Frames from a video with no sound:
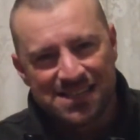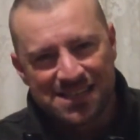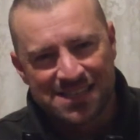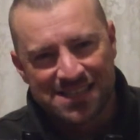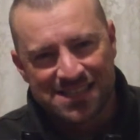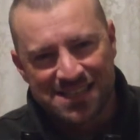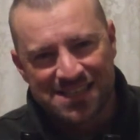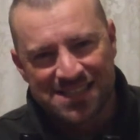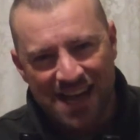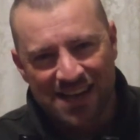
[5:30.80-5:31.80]
since it's
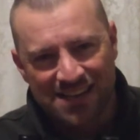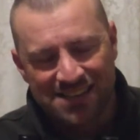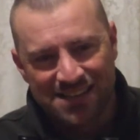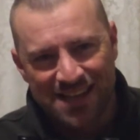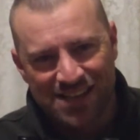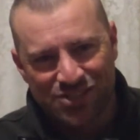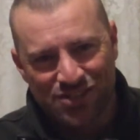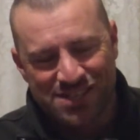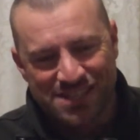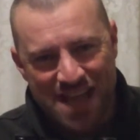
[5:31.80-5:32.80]
discolored, it's not
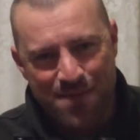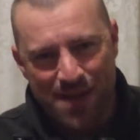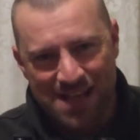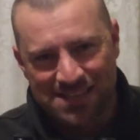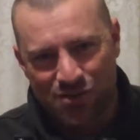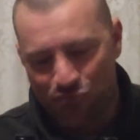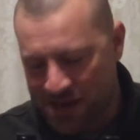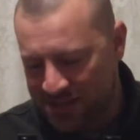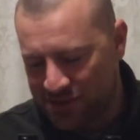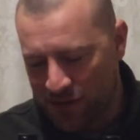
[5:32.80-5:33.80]
the same as the
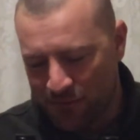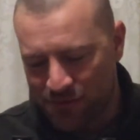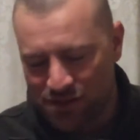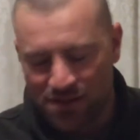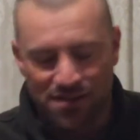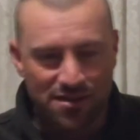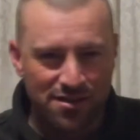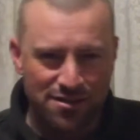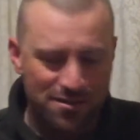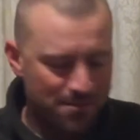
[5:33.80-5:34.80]
rest of the
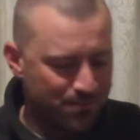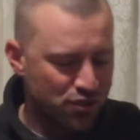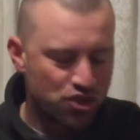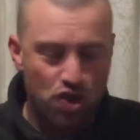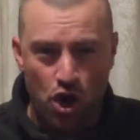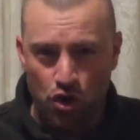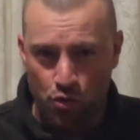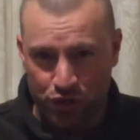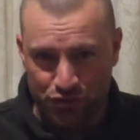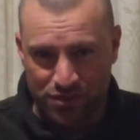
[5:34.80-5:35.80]
stock,
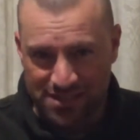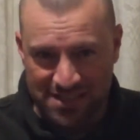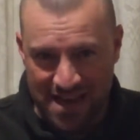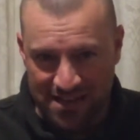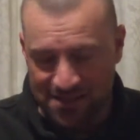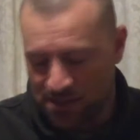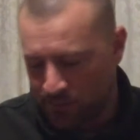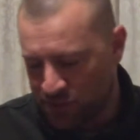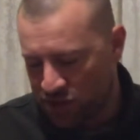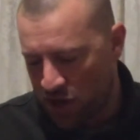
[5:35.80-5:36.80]
which was stained a little
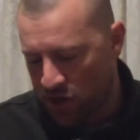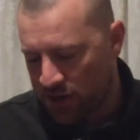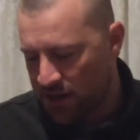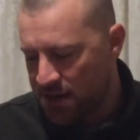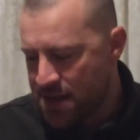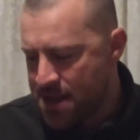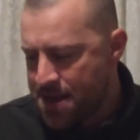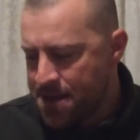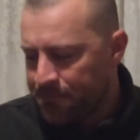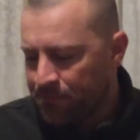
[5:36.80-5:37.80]
bit darker.
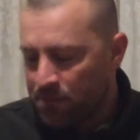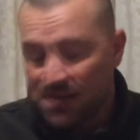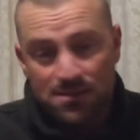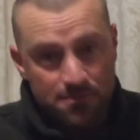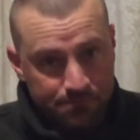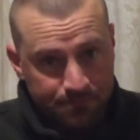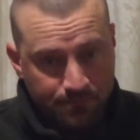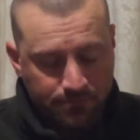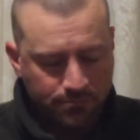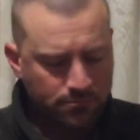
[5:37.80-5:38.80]
But
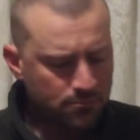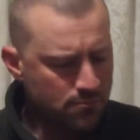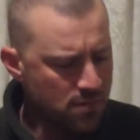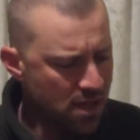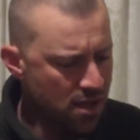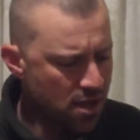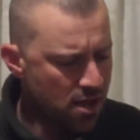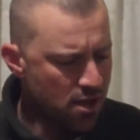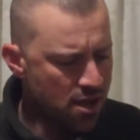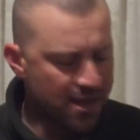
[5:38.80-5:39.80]

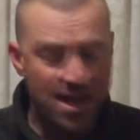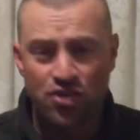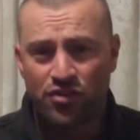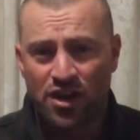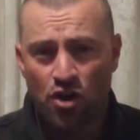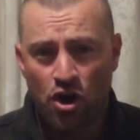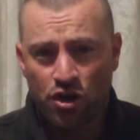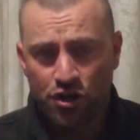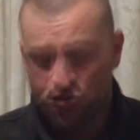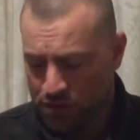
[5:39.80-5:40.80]
again, you can
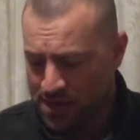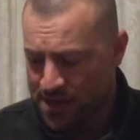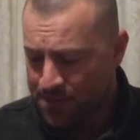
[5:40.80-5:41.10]
argue,